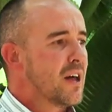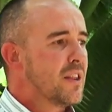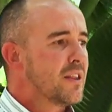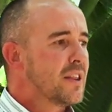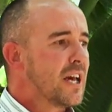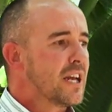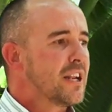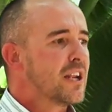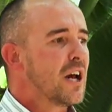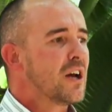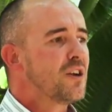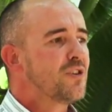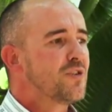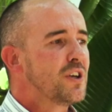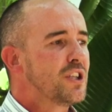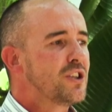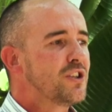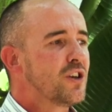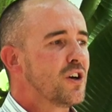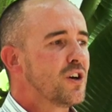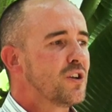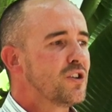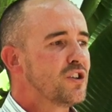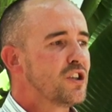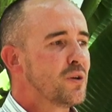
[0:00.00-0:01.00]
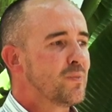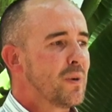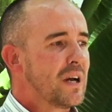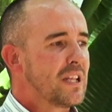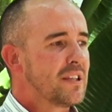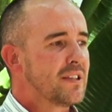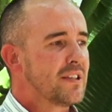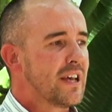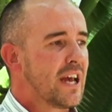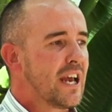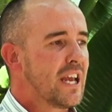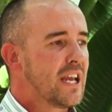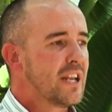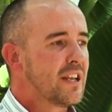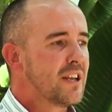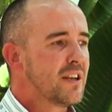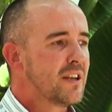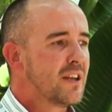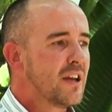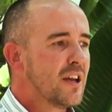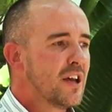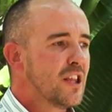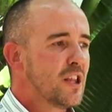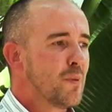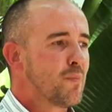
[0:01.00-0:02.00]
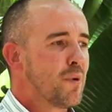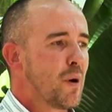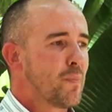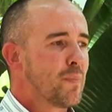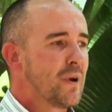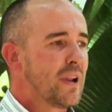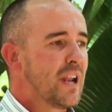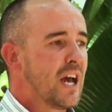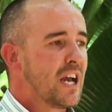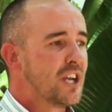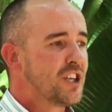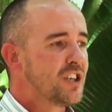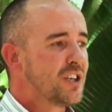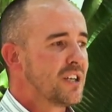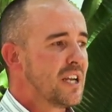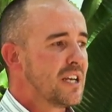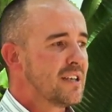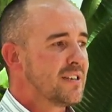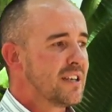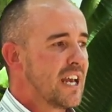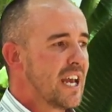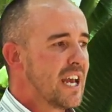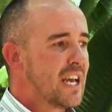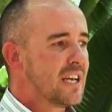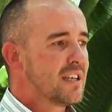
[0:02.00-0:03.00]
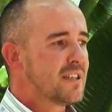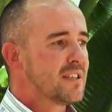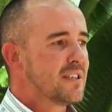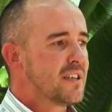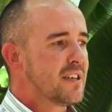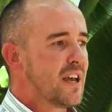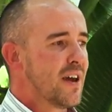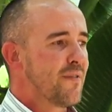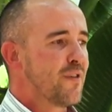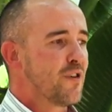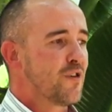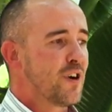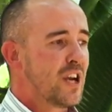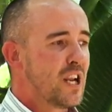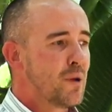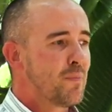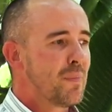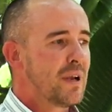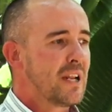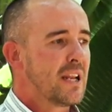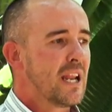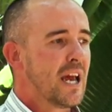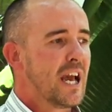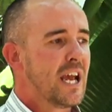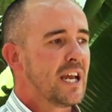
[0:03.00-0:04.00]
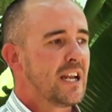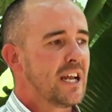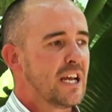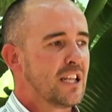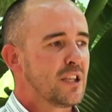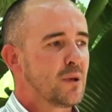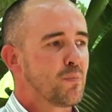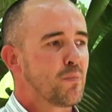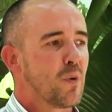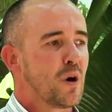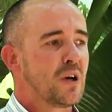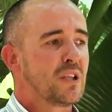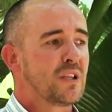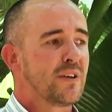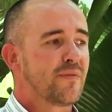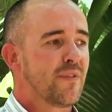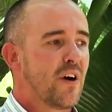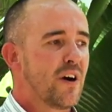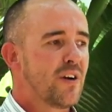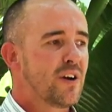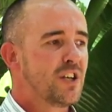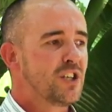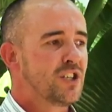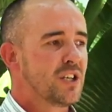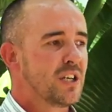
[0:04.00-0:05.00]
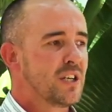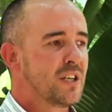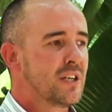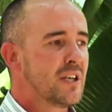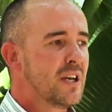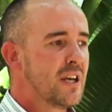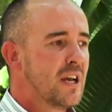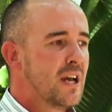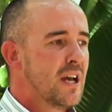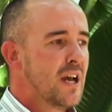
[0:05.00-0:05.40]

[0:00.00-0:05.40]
They don't return to maintain the population, as eggs have already been laid at the point of origin